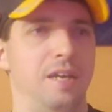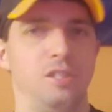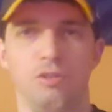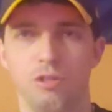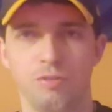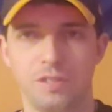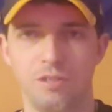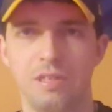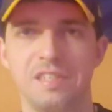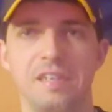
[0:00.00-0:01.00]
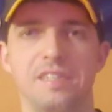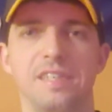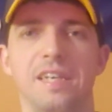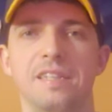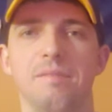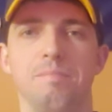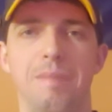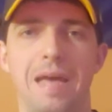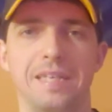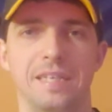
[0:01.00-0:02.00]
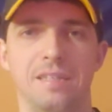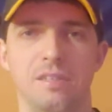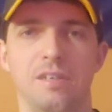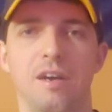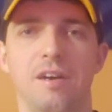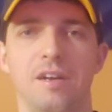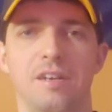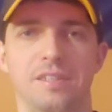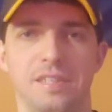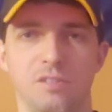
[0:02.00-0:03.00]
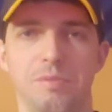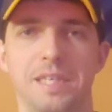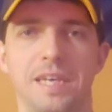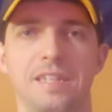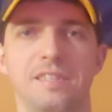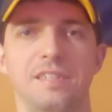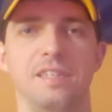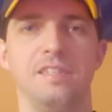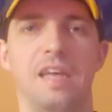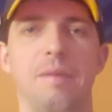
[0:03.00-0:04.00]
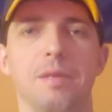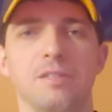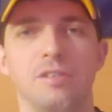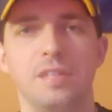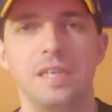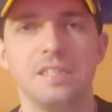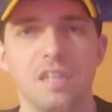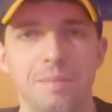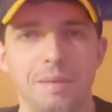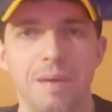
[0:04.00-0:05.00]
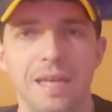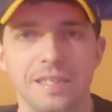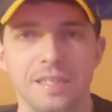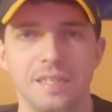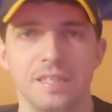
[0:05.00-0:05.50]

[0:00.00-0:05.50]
George Russell, as I said, back in the car this weekend since Hamilton is coming back.